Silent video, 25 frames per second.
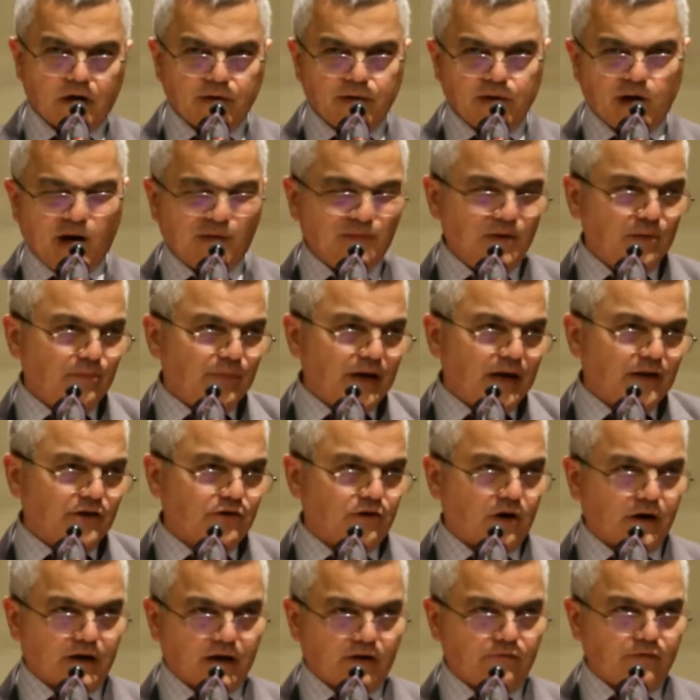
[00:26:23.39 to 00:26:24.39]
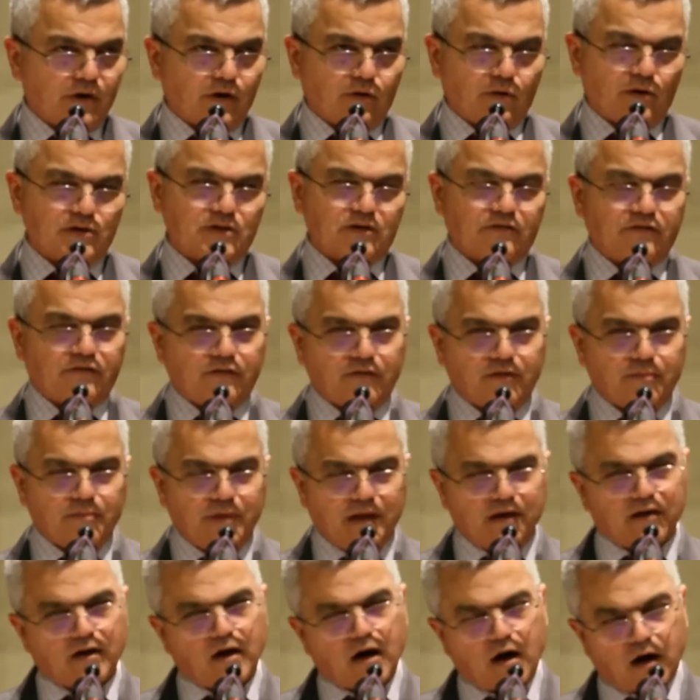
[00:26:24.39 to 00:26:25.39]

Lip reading: The Armenian Patriarchate records are a bit